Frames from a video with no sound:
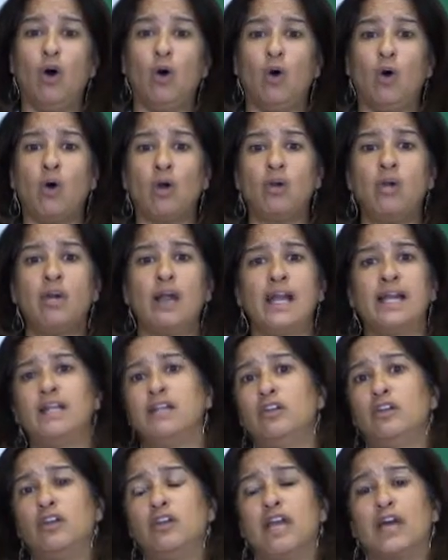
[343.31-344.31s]
Or I
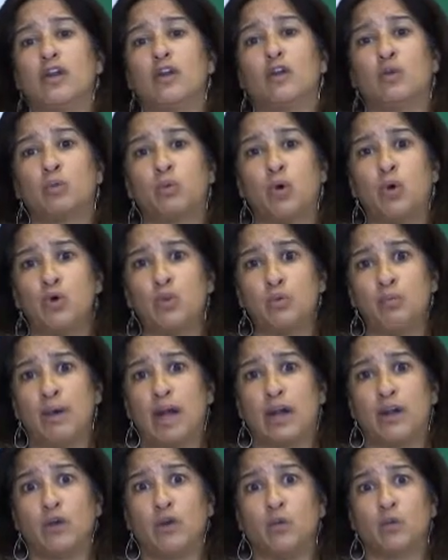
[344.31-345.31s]
can look at a growth
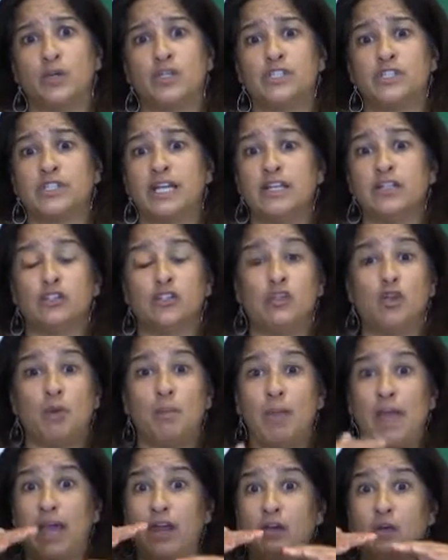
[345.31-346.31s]
model, which states
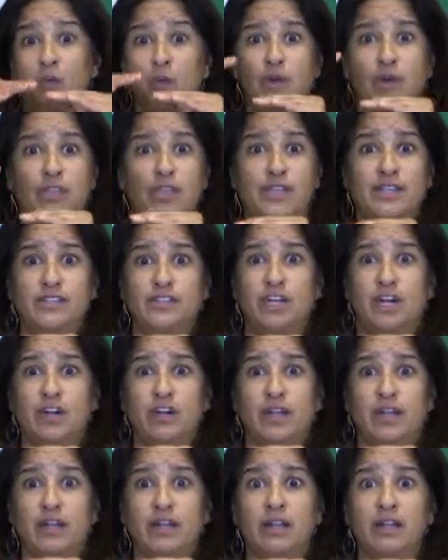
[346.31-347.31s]
no matter where they
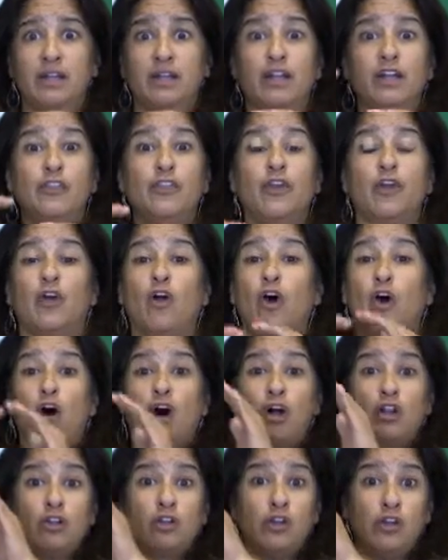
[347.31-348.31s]
started, they're
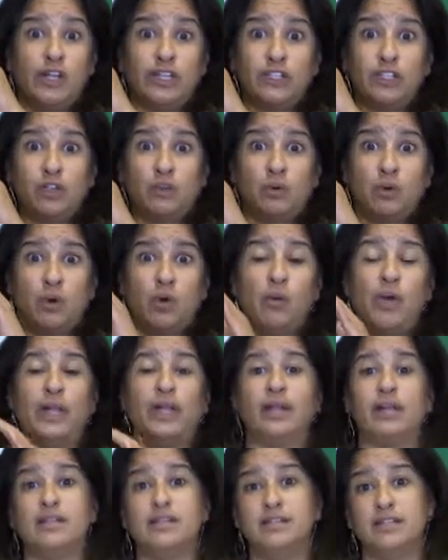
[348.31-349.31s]
all going to grow
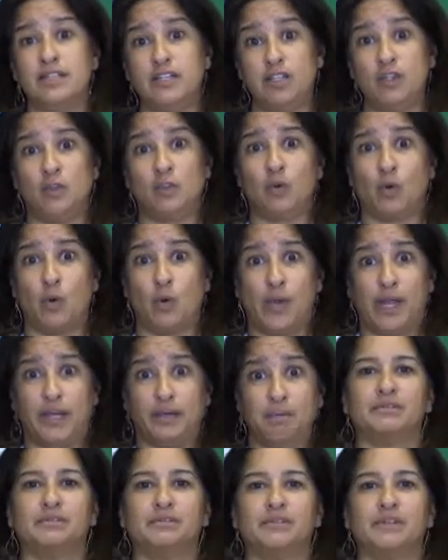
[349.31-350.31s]
and continue growing.